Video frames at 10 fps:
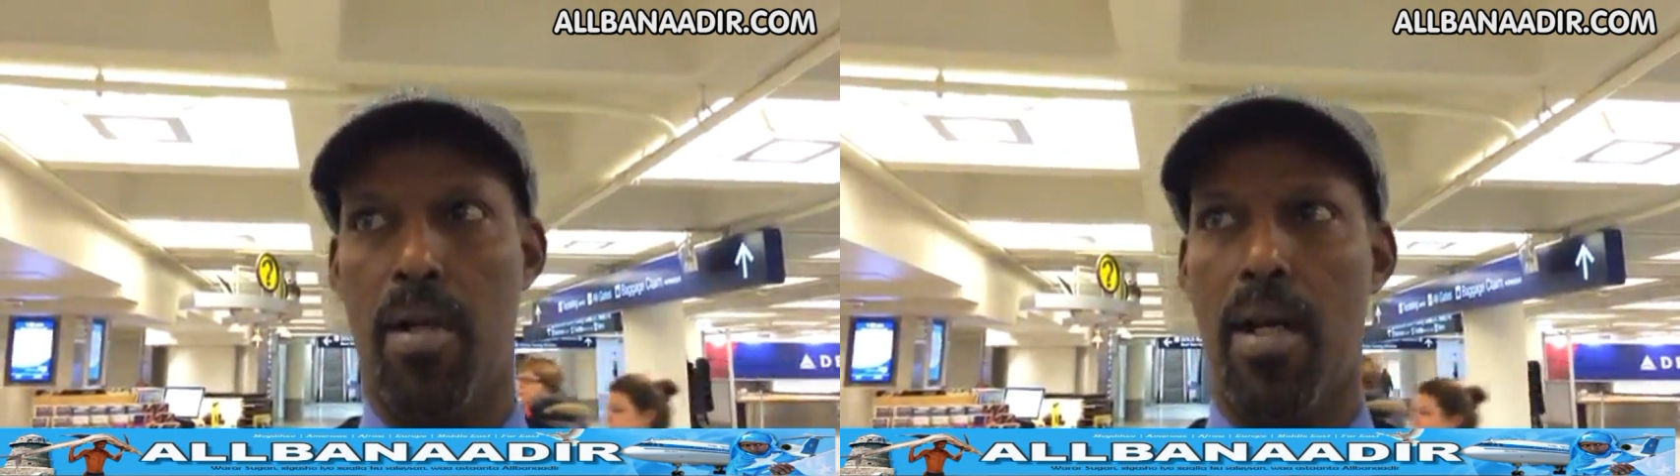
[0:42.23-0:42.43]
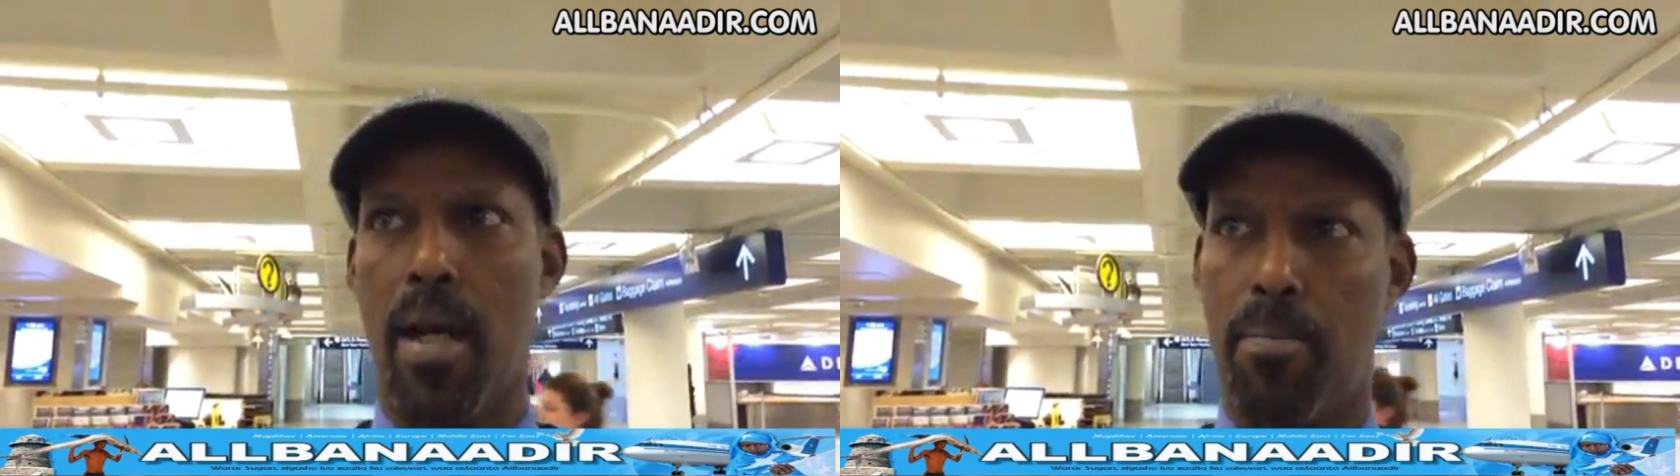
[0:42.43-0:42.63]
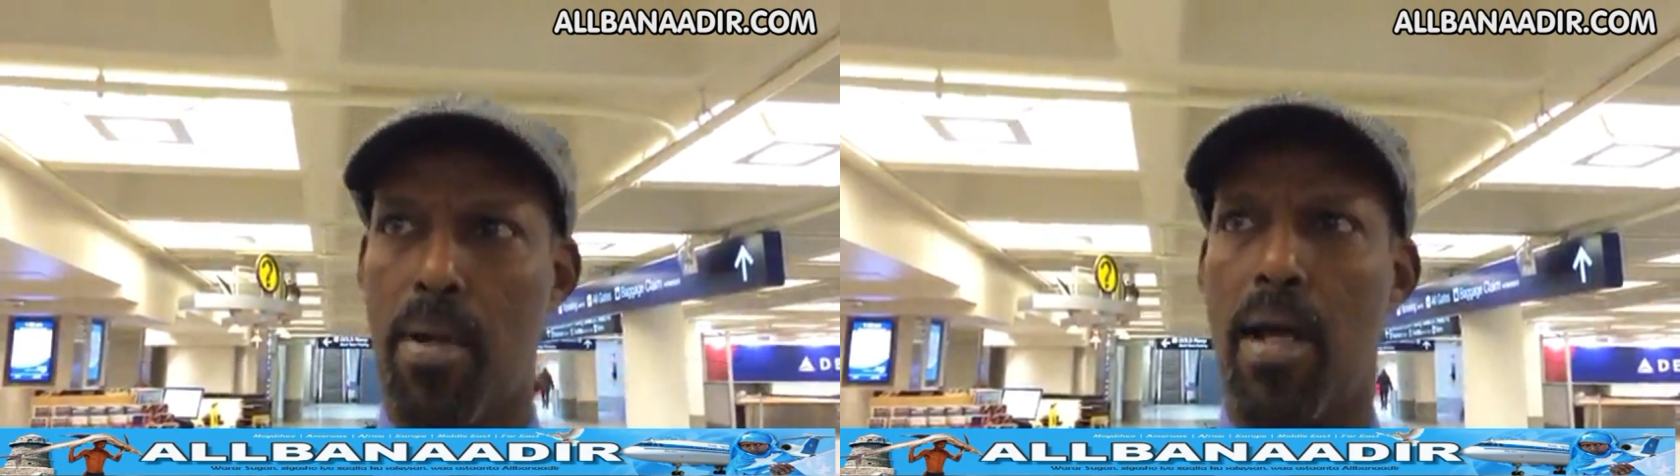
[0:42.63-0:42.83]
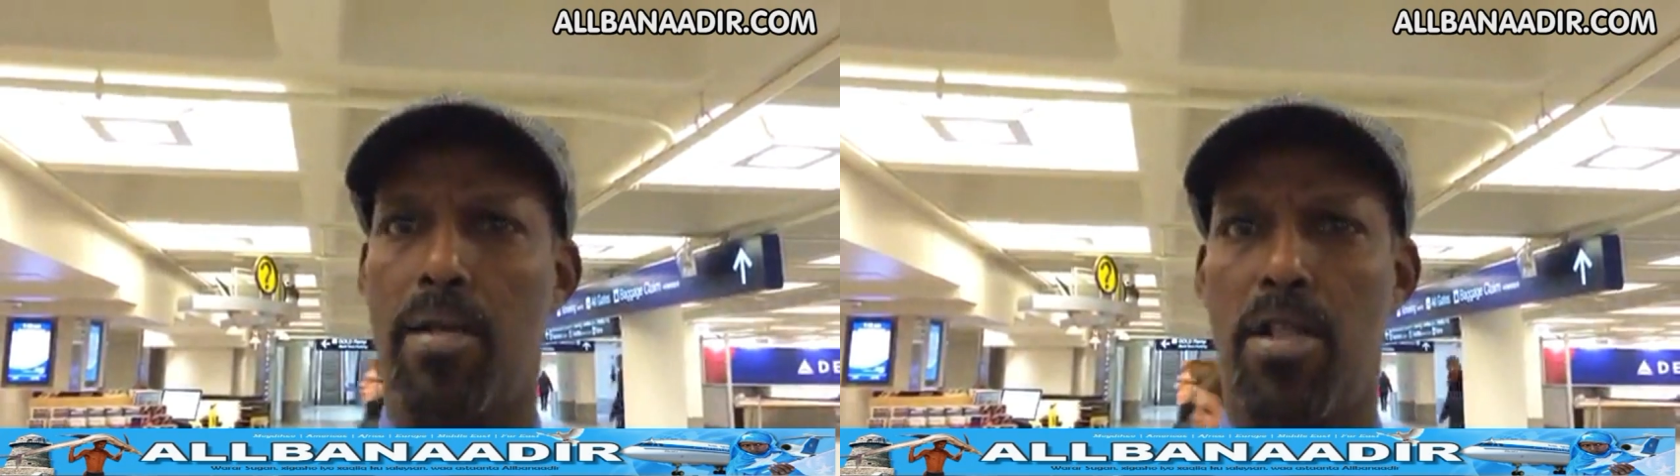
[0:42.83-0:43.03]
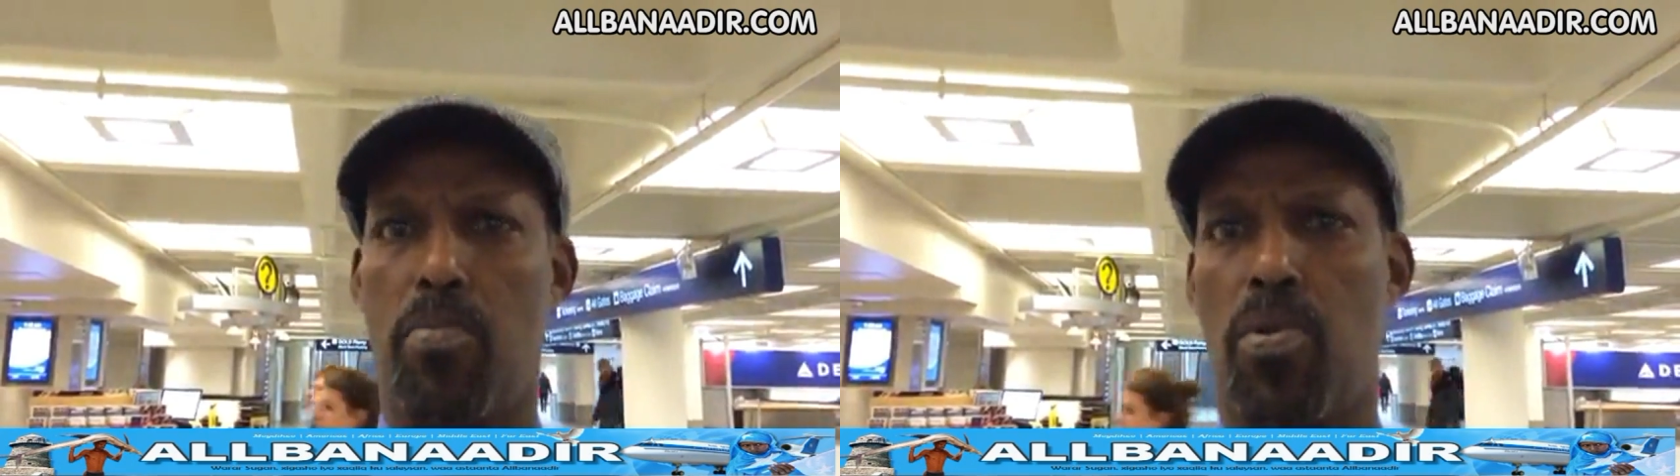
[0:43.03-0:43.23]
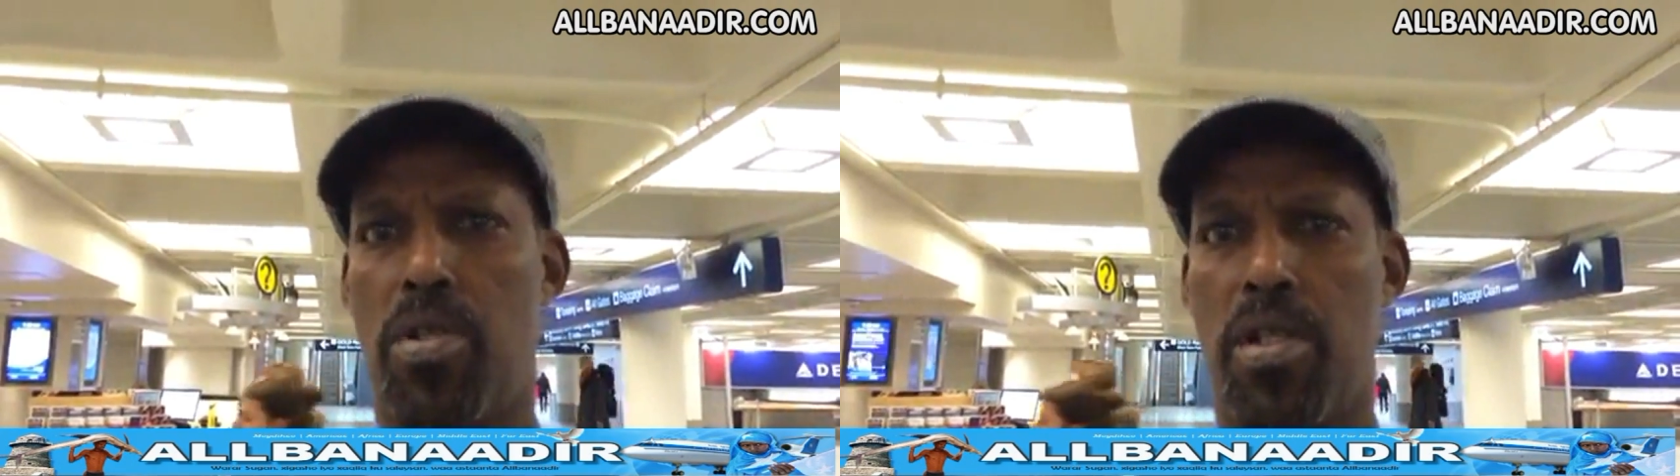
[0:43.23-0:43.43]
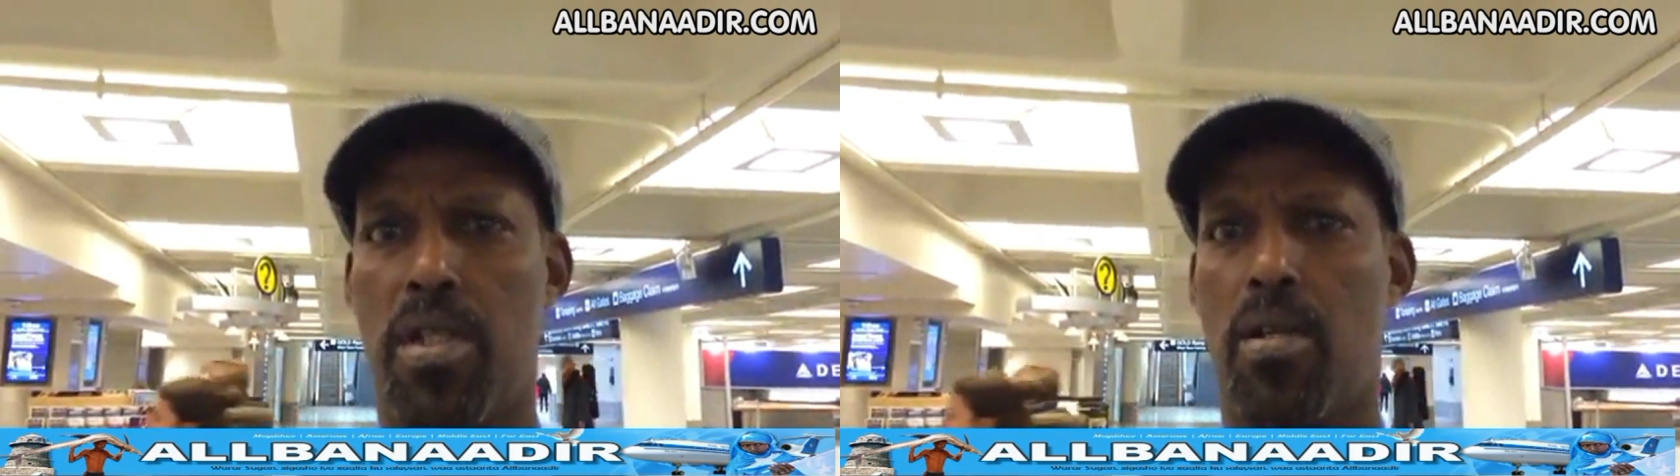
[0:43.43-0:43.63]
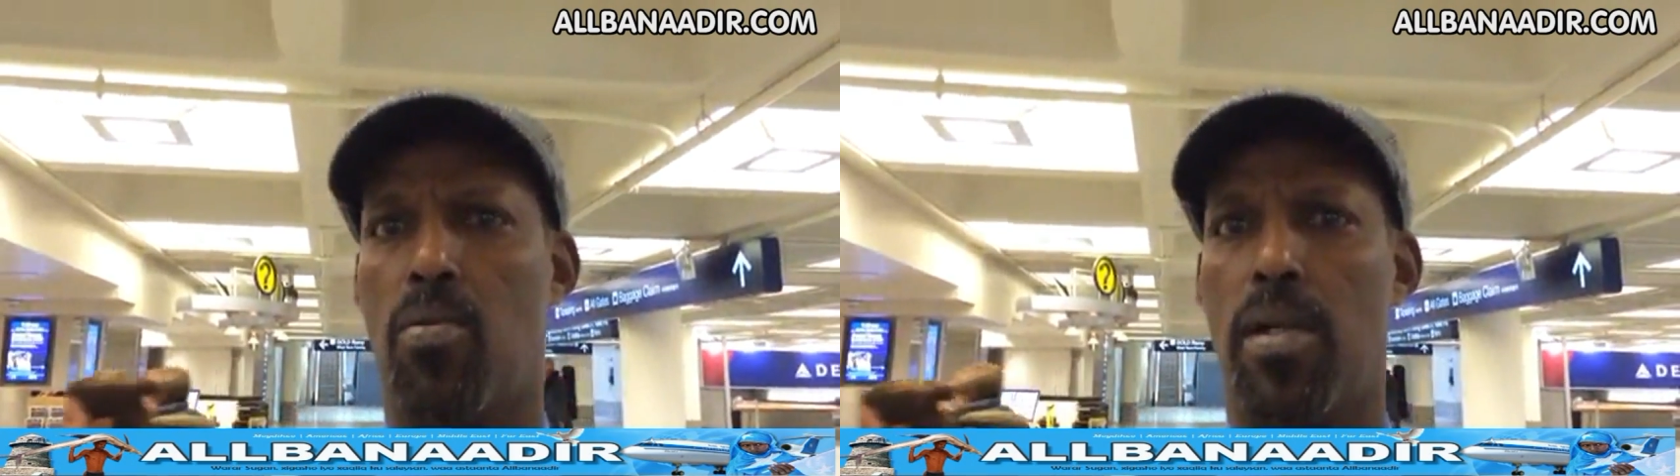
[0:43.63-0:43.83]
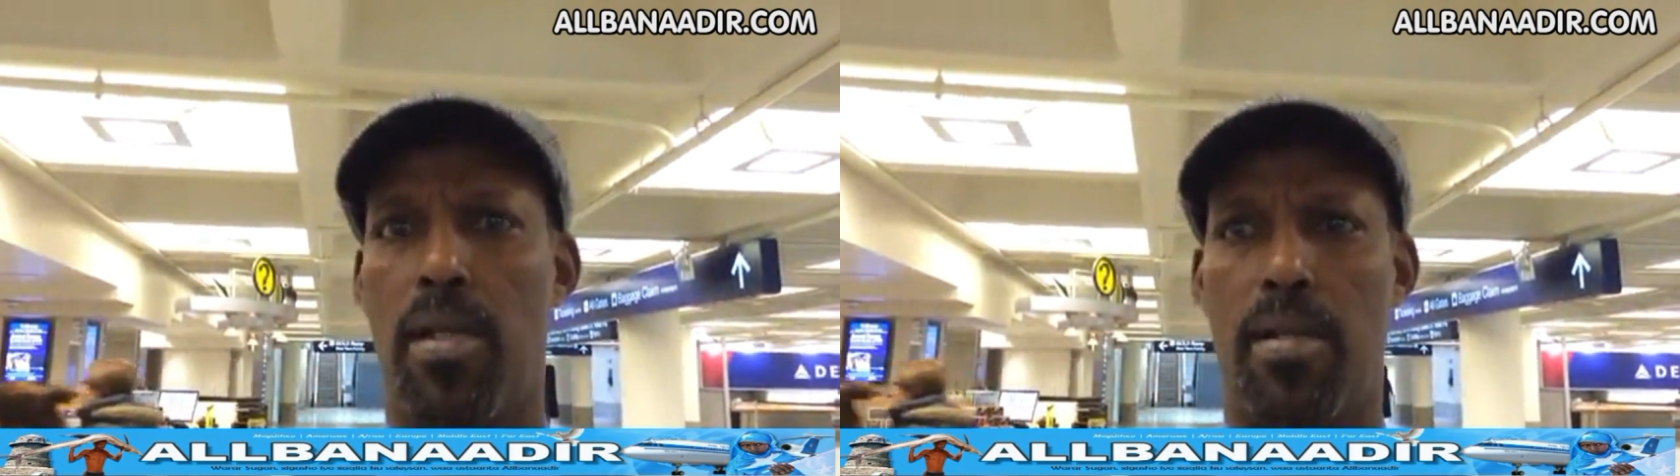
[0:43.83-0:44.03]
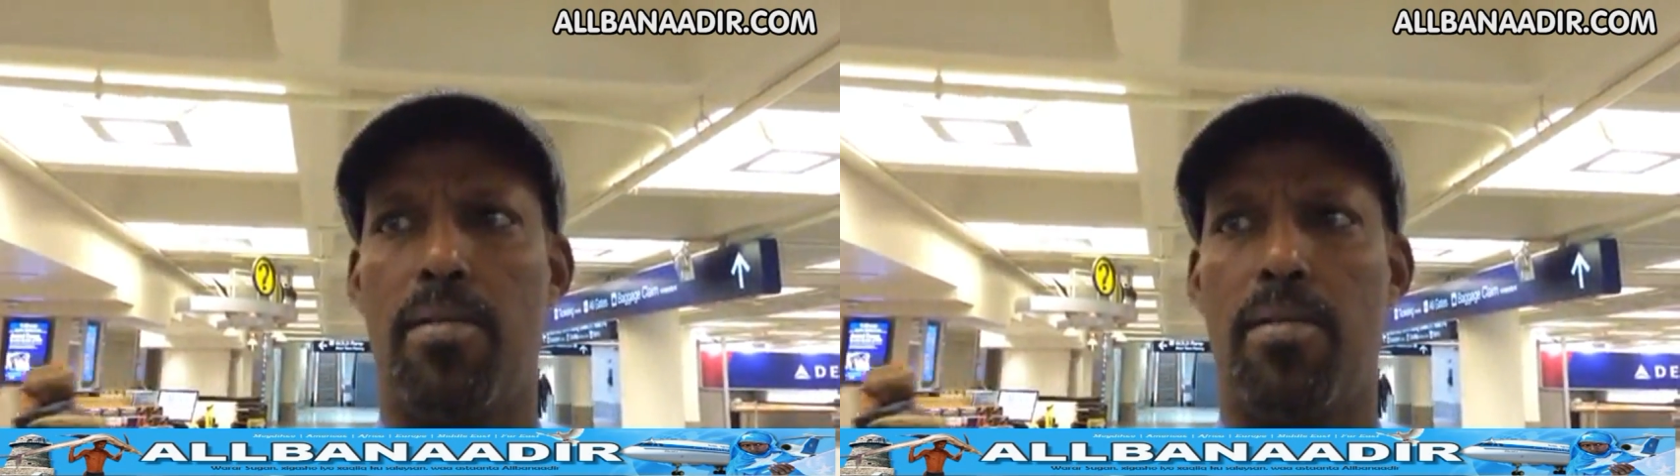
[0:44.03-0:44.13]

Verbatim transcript: I applied this position when